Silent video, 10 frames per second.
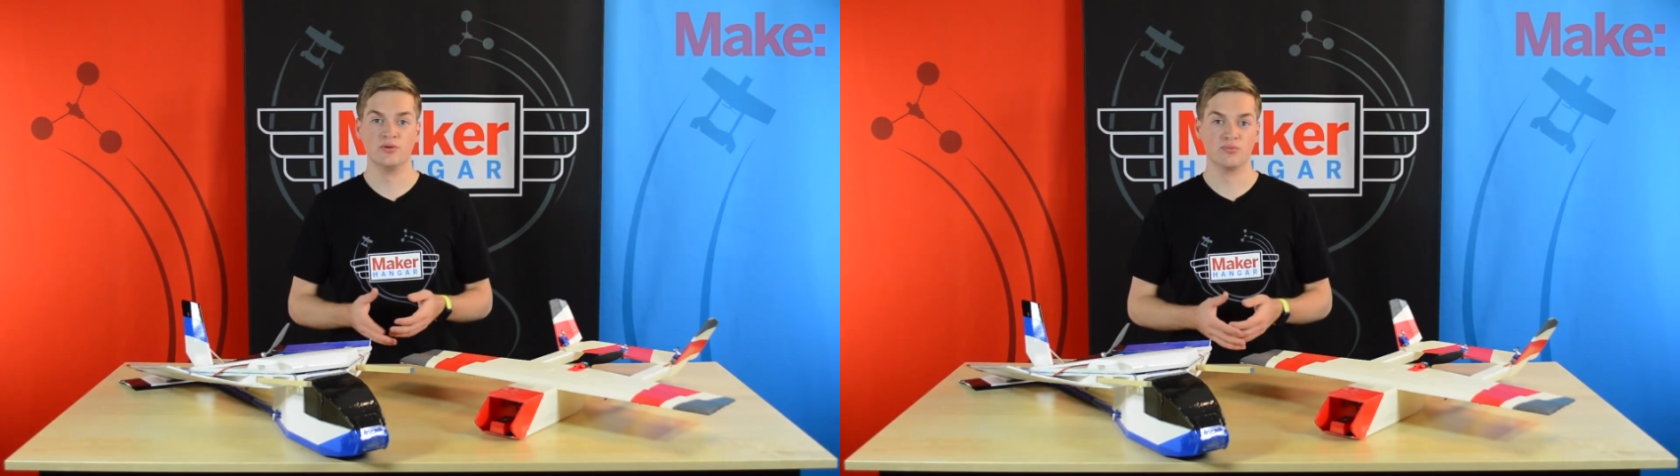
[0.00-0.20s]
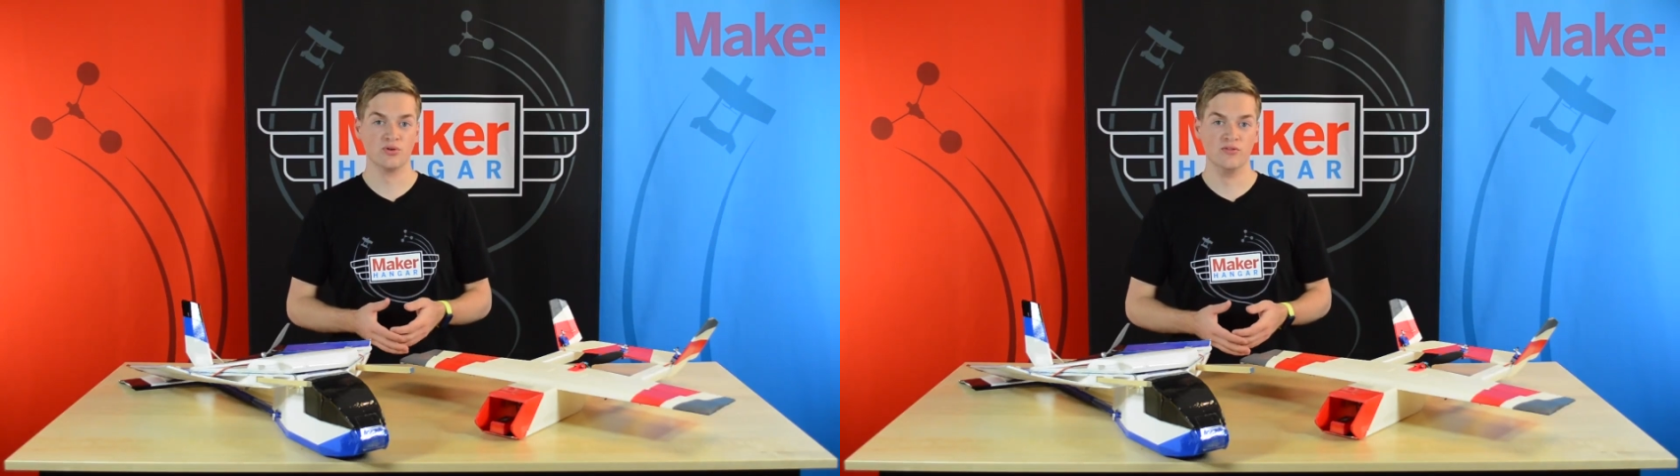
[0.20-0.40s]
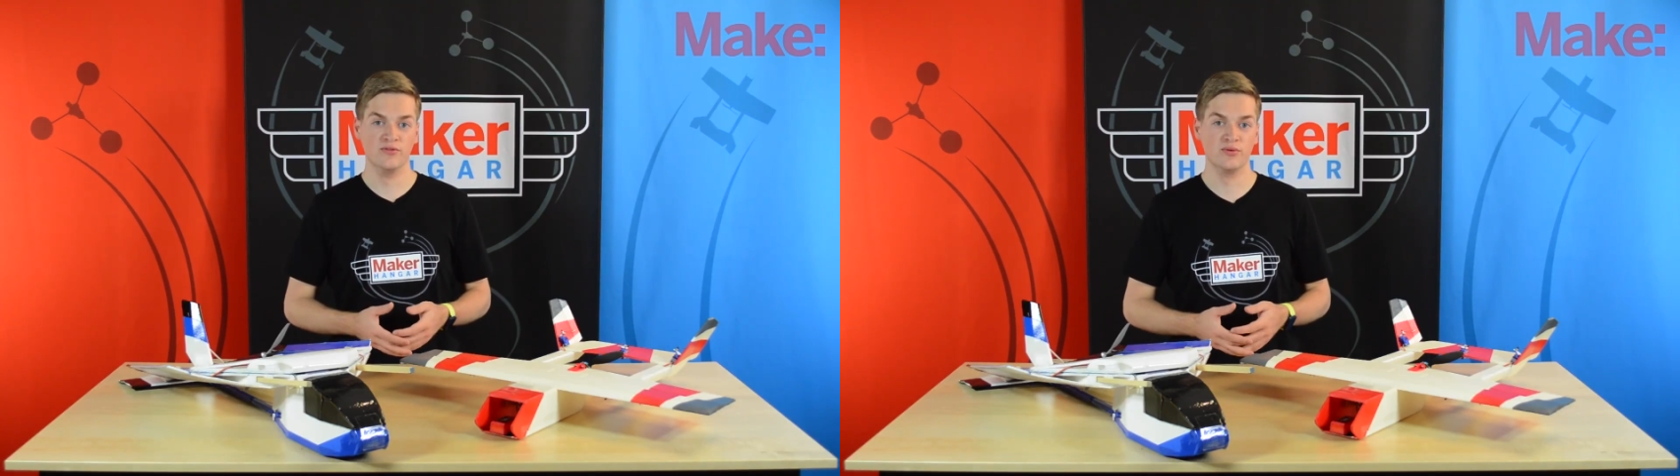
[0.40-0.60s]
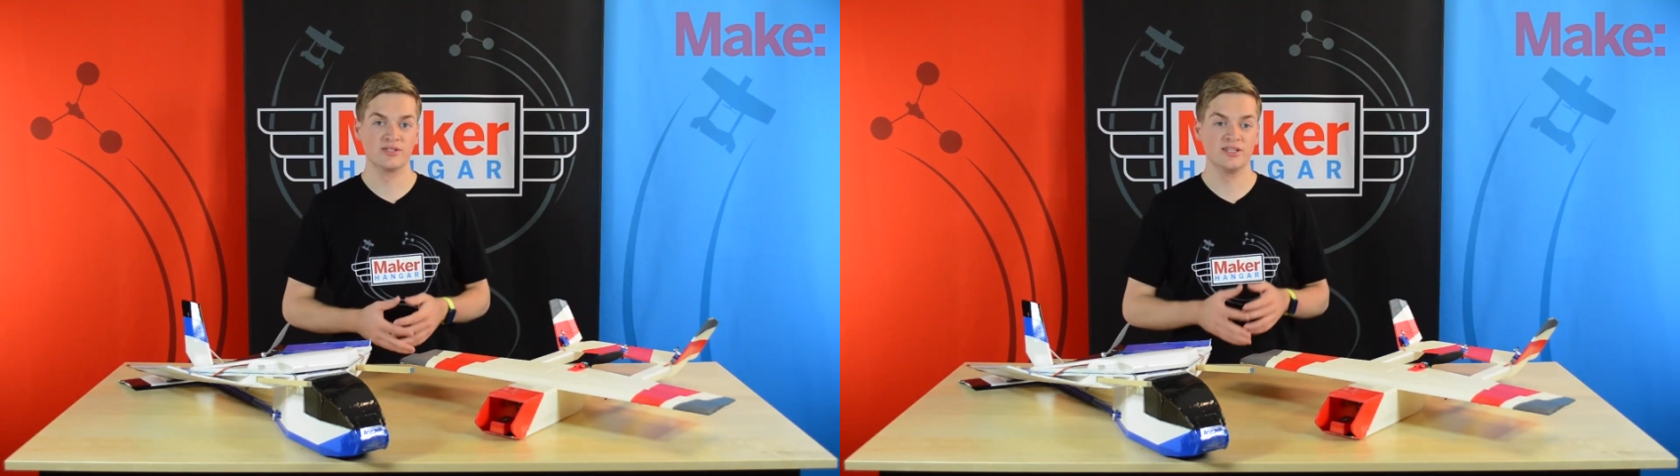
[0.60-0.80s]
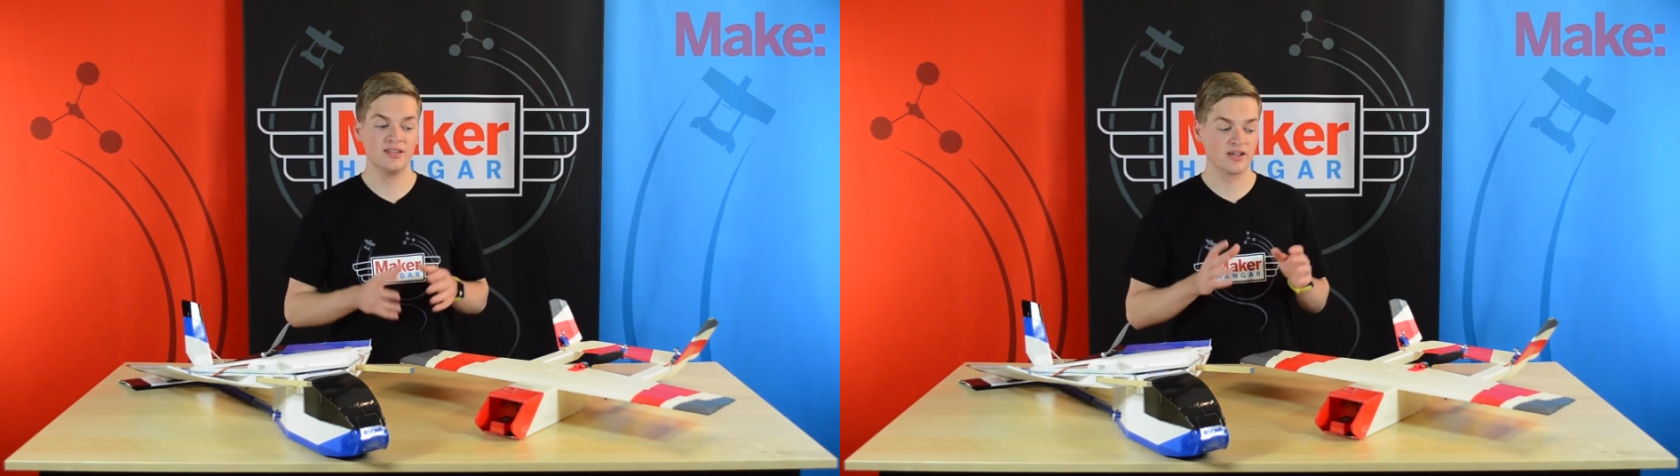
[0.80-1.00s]
improve
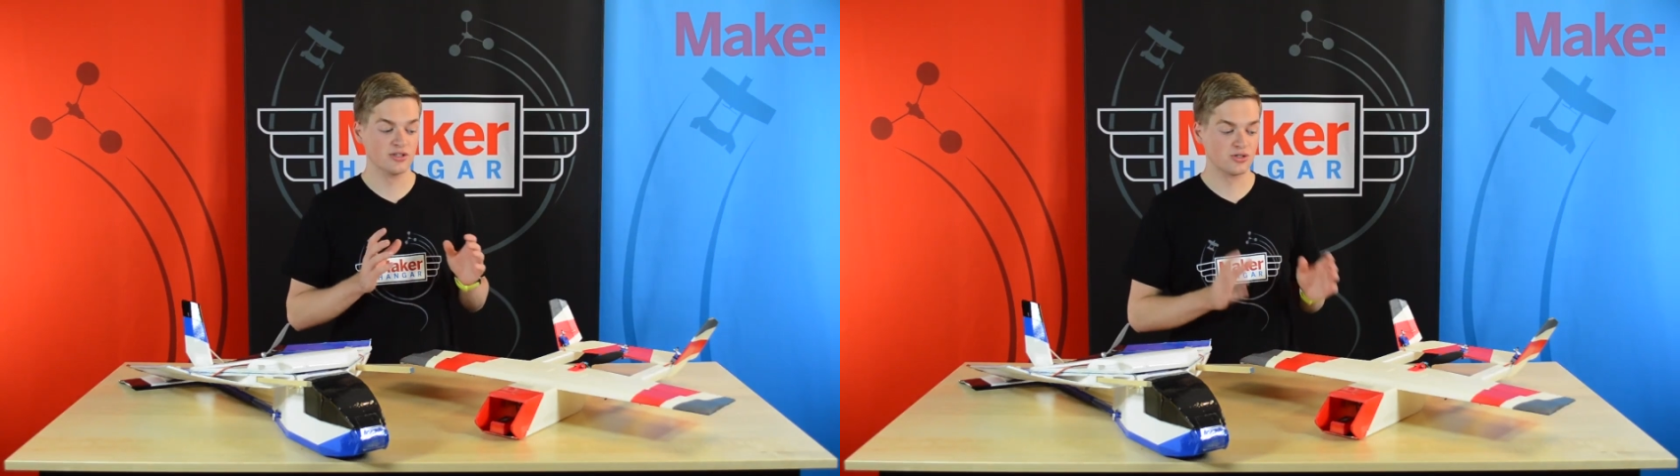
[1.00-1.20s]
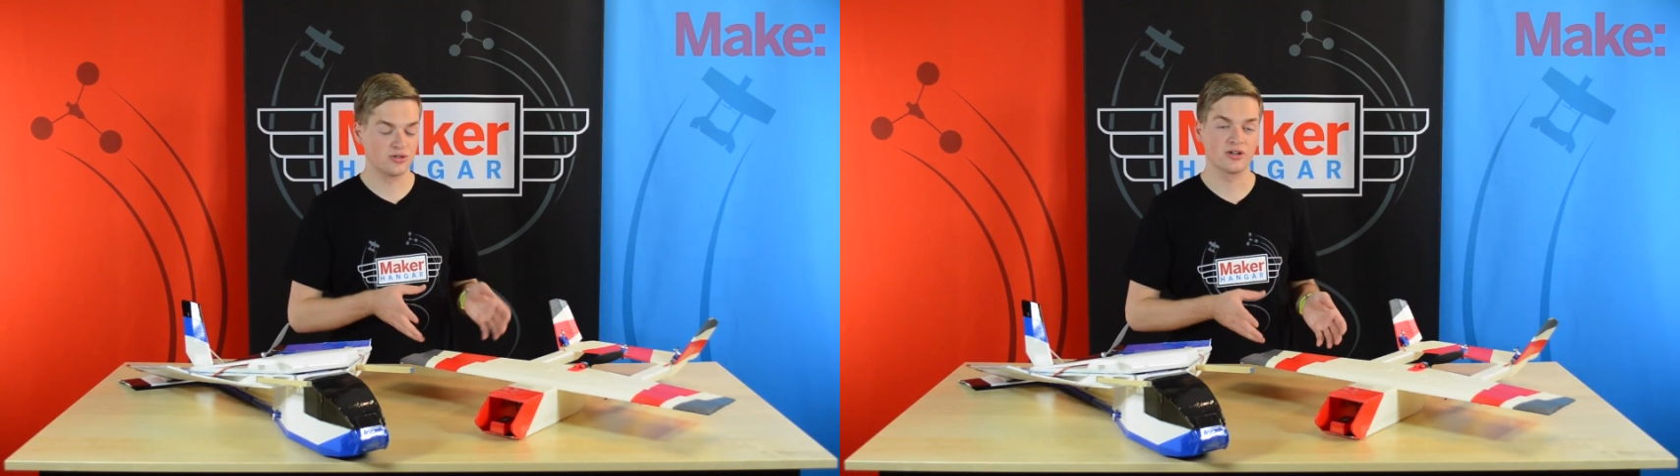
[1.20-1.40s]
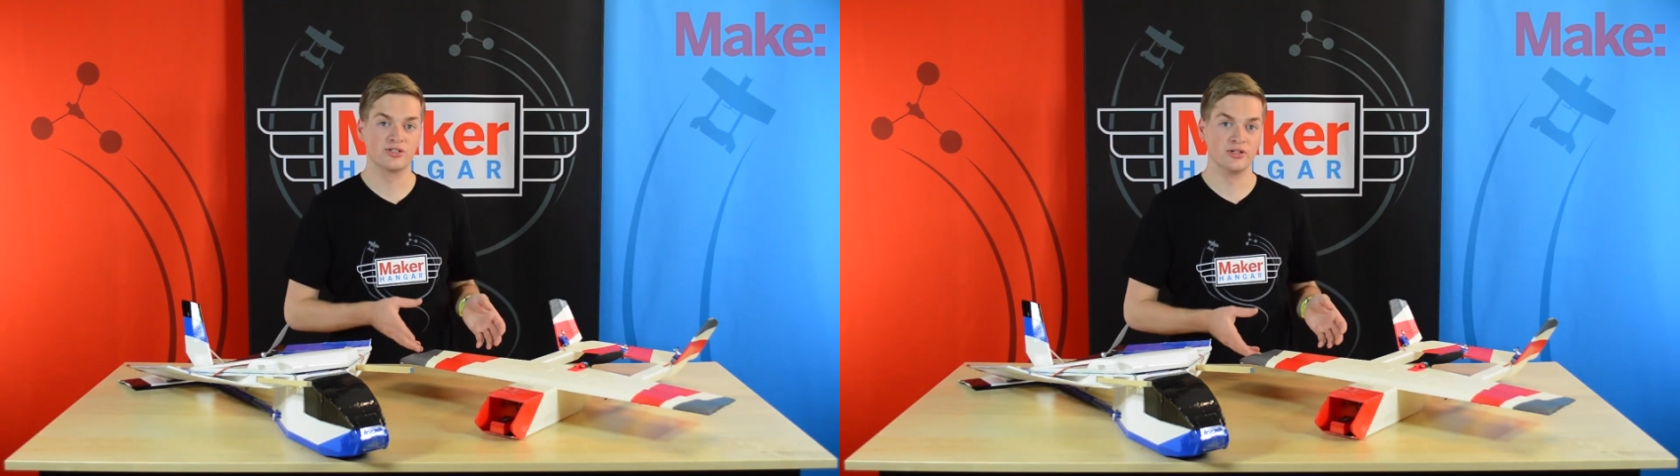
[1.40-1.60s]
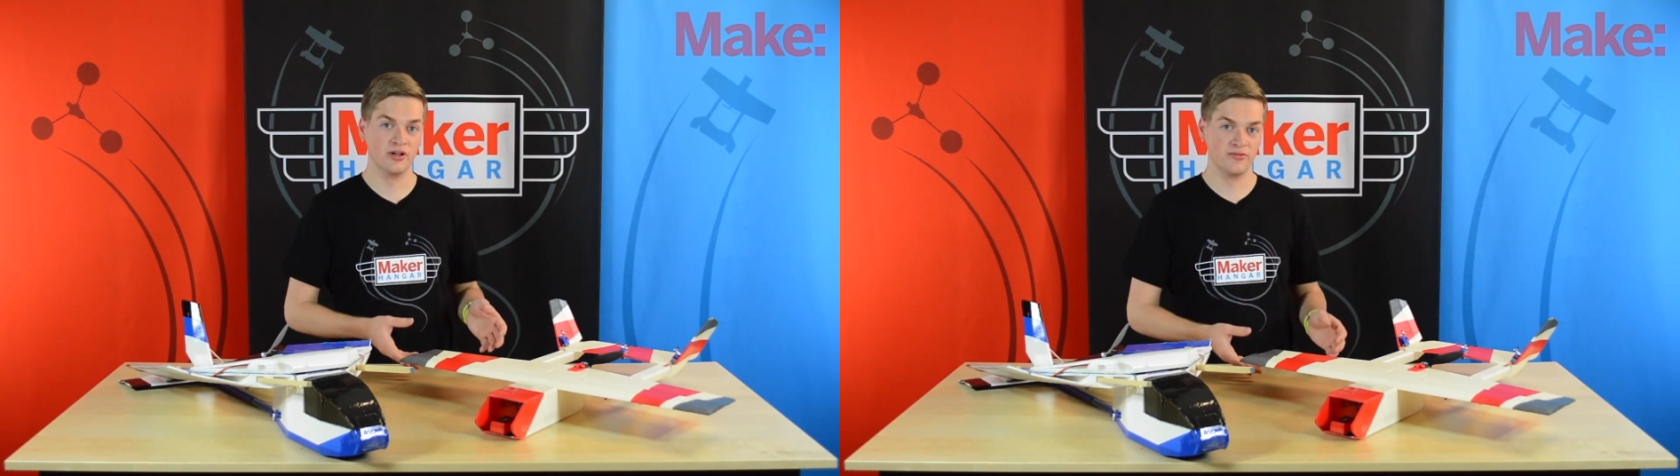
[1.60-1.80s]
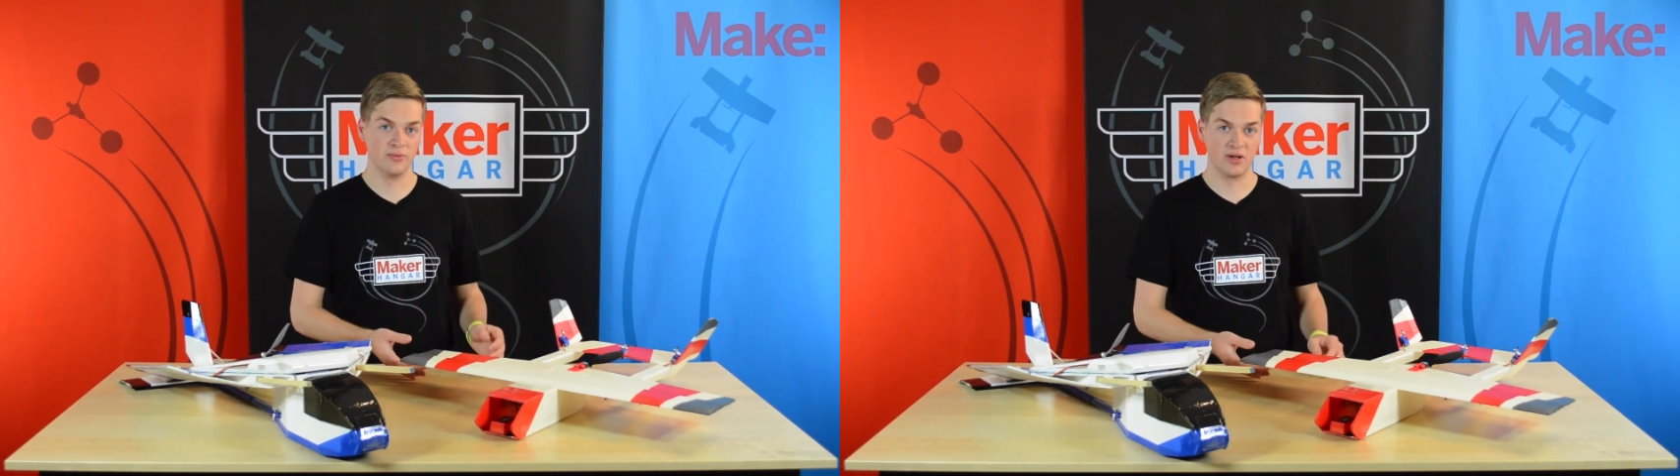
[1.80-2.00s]
was in the construction
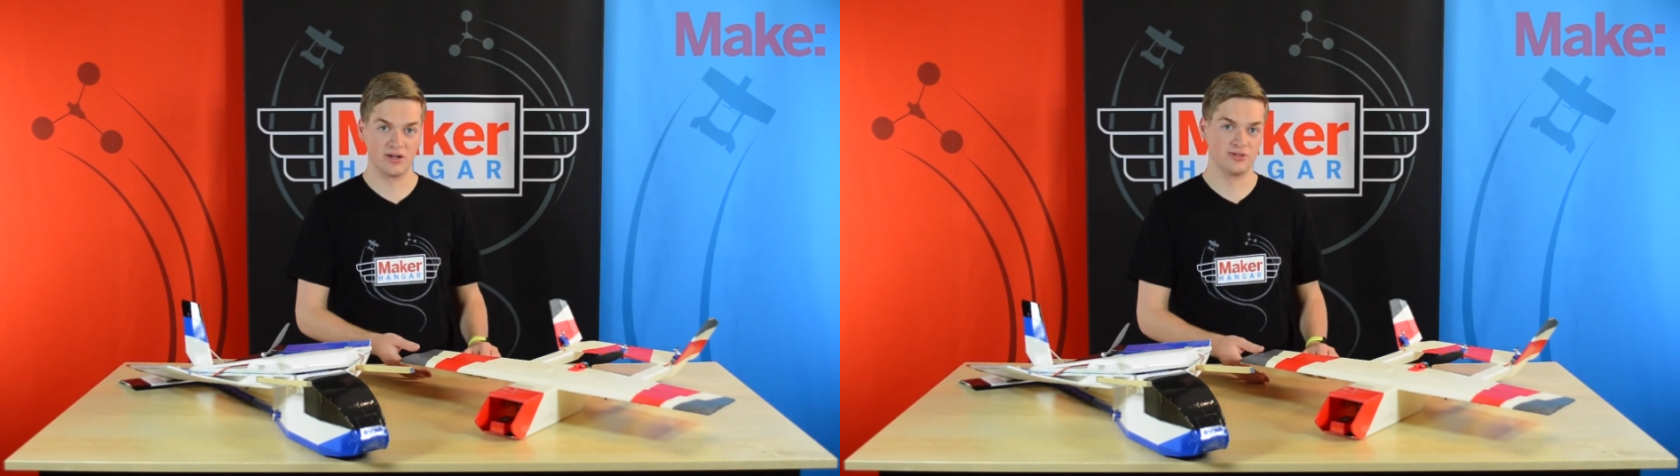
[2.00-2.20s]
of the Maker